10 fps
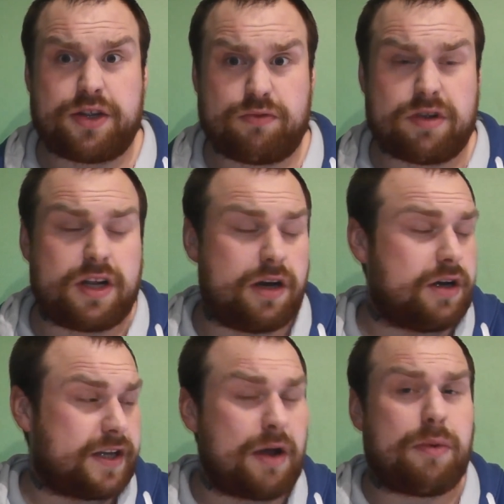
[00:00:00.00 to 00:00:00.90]
You really
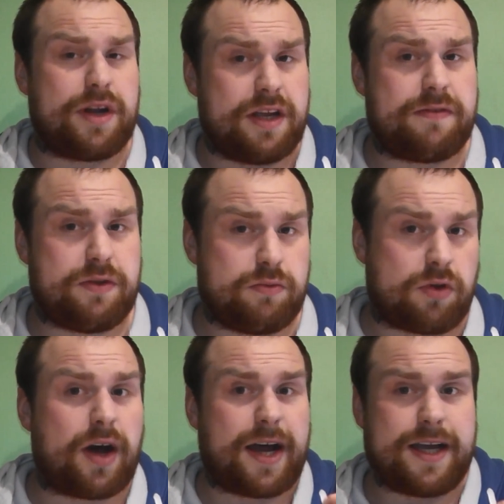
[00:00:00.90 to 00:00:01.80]
are. Get one if you've
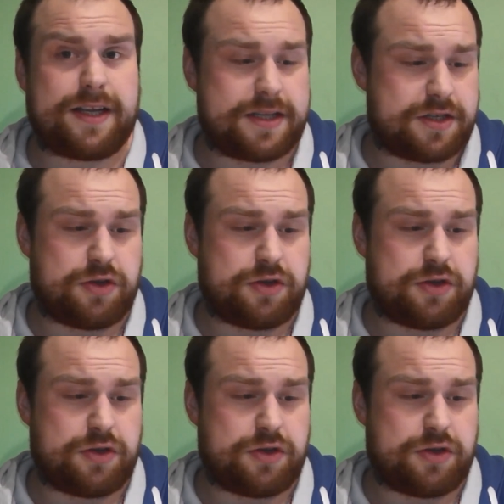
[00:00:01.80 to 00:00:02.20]
got a Hades and